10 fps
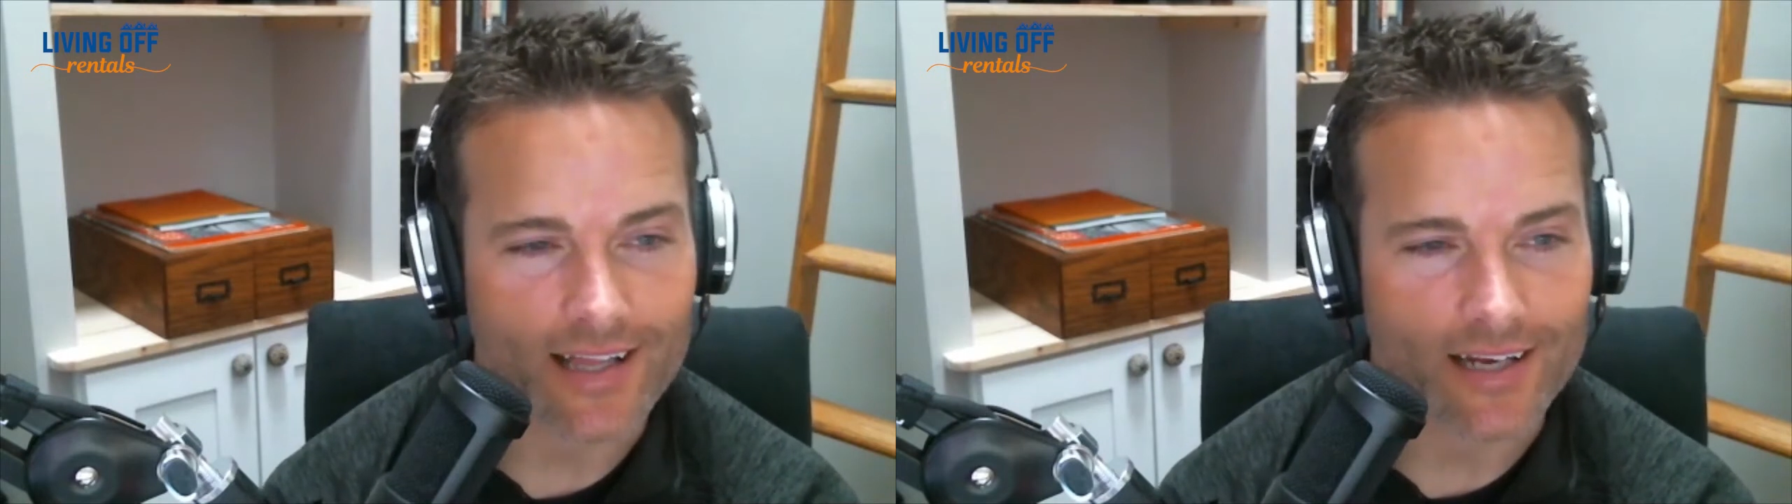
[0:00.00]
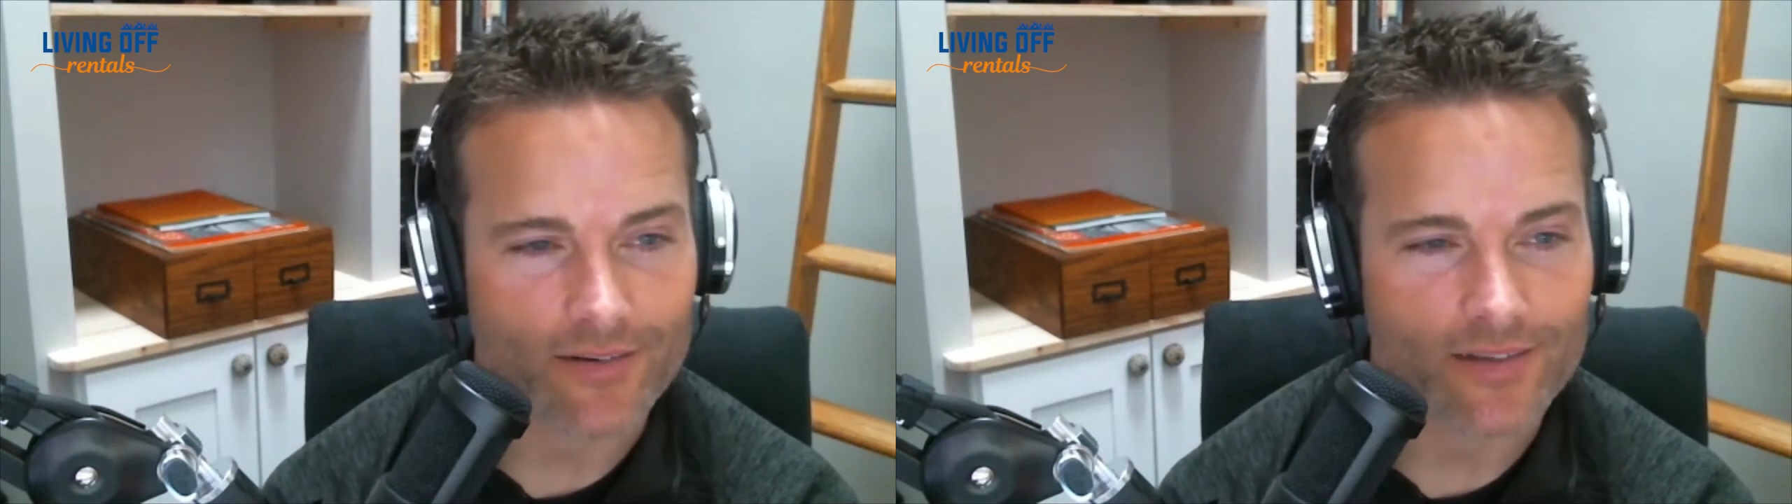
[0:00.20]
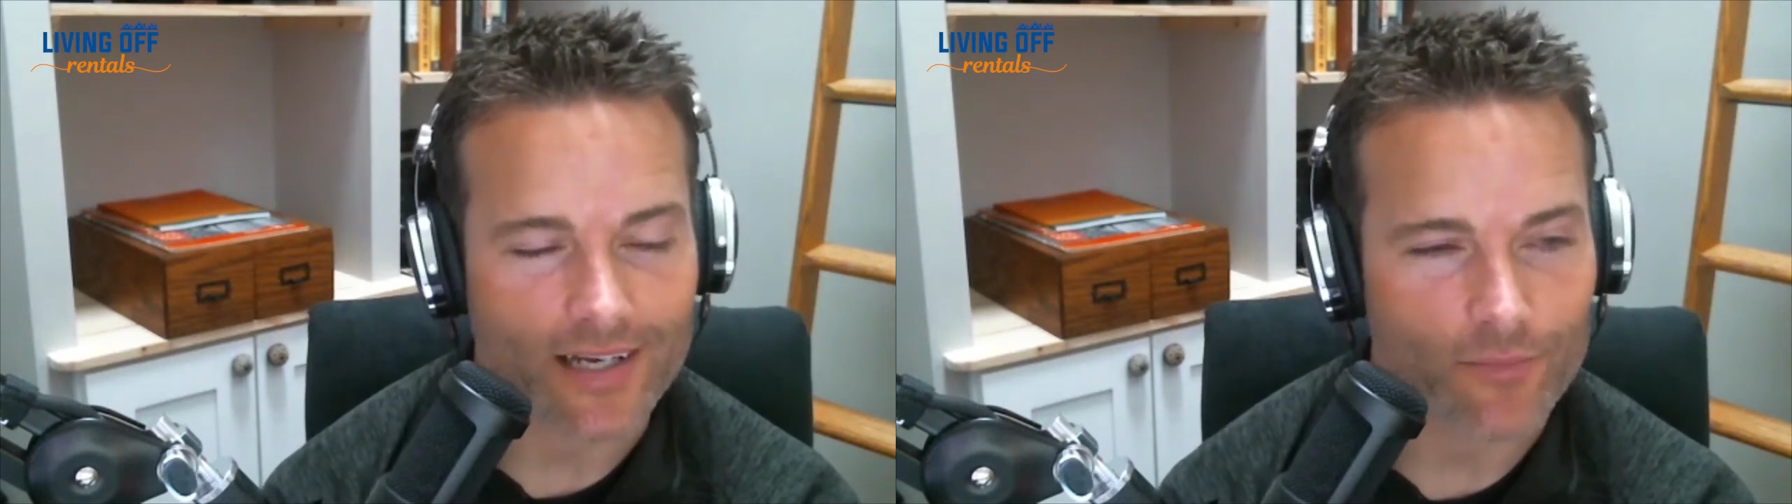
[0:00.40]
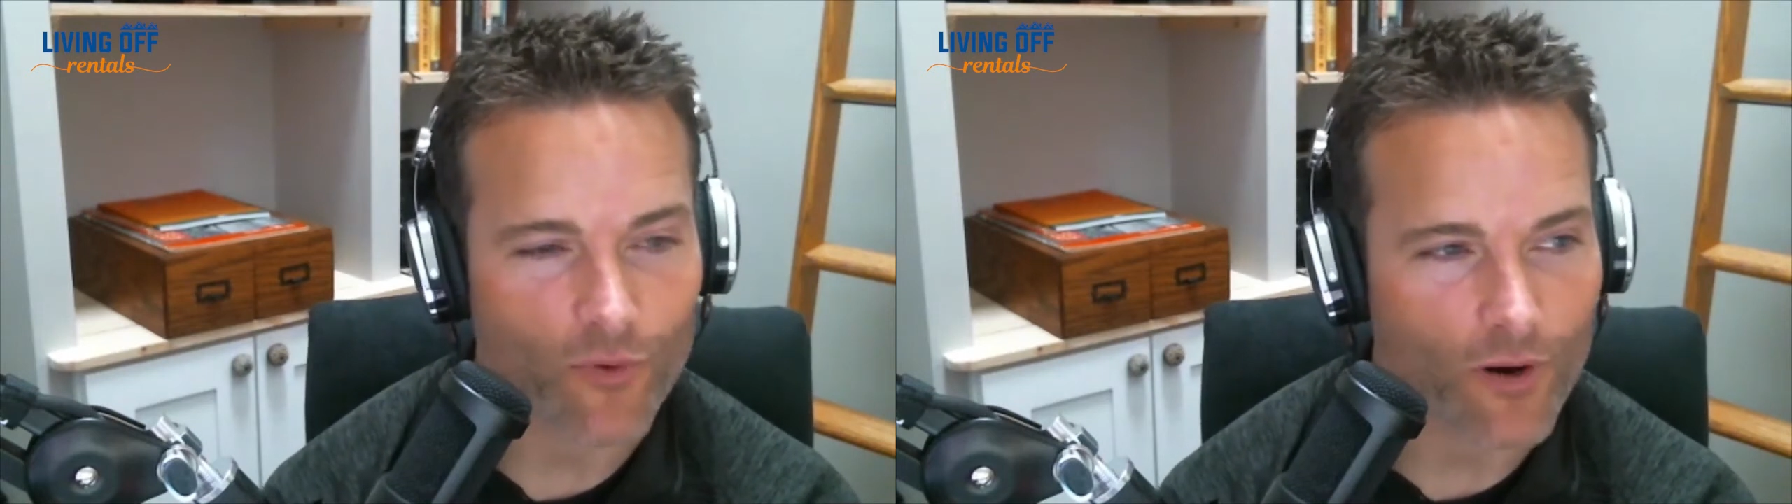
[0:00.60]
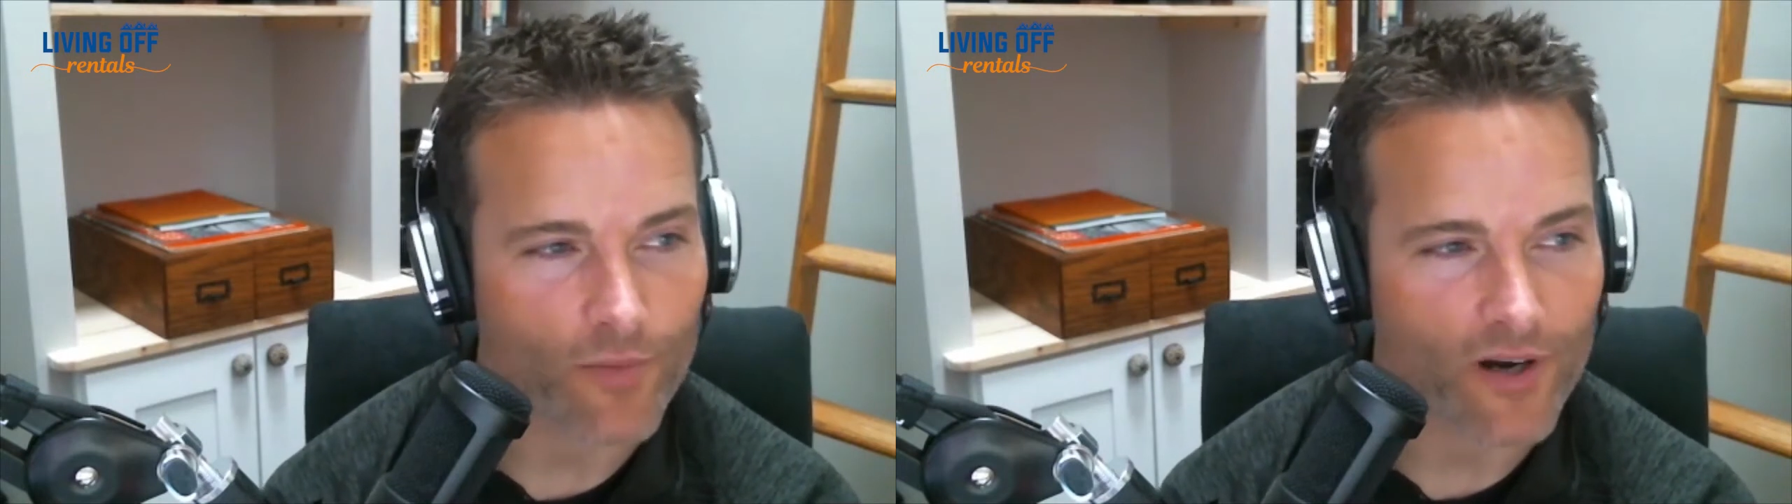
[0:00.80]
like
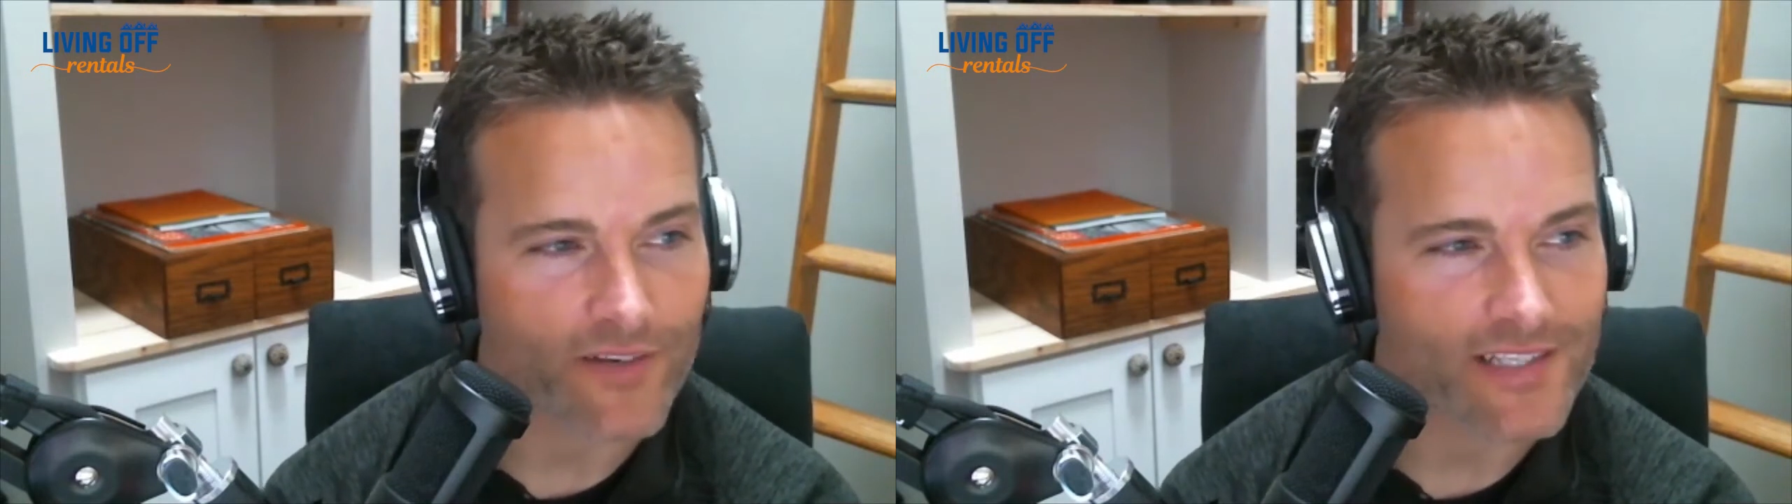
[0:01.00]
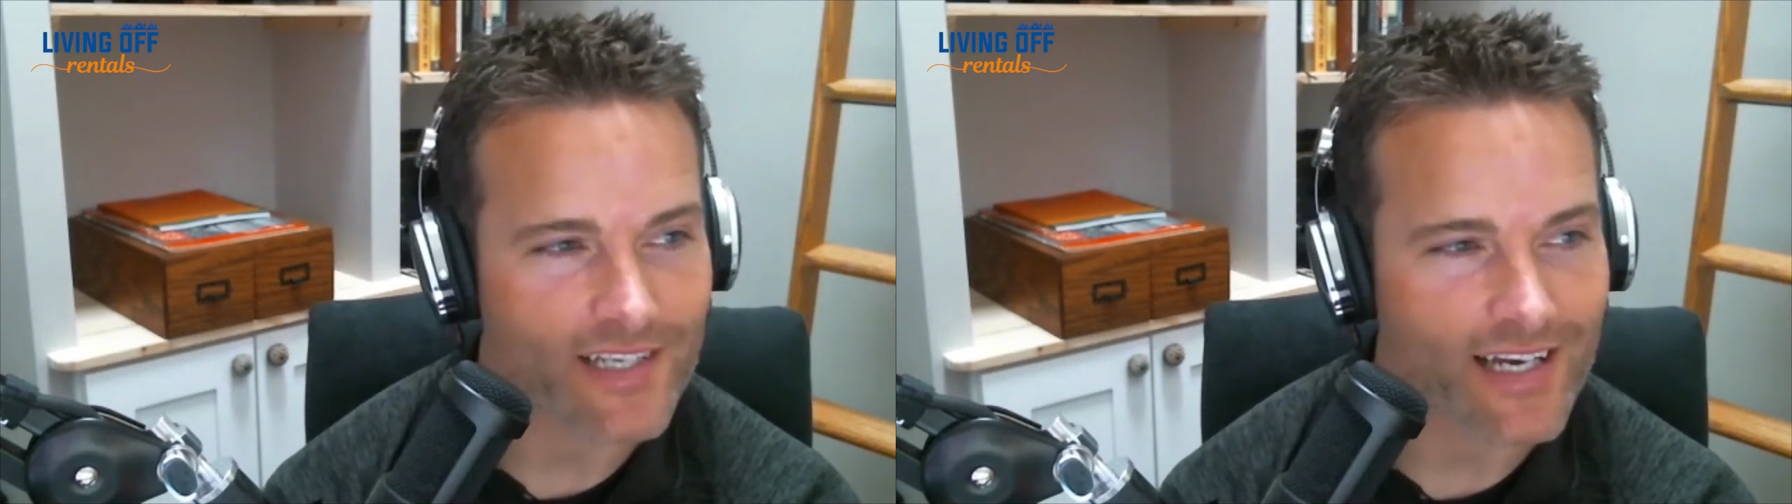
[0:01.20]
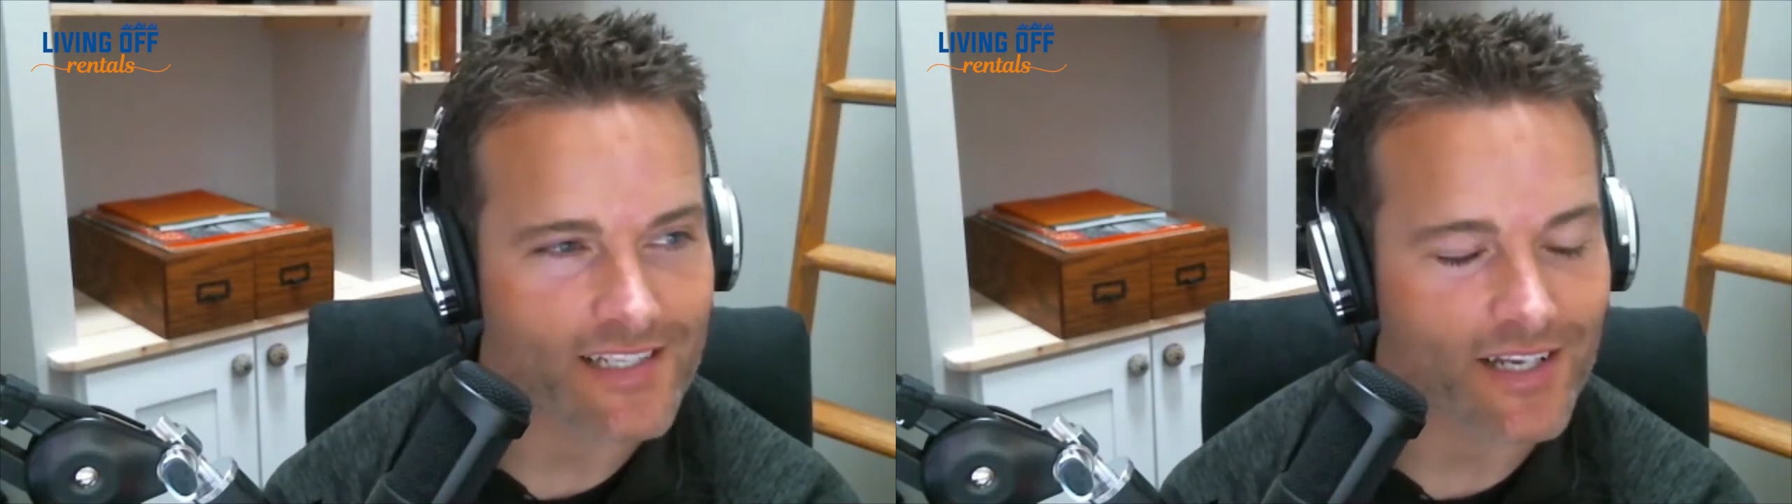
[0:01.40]
Warren Buffett says,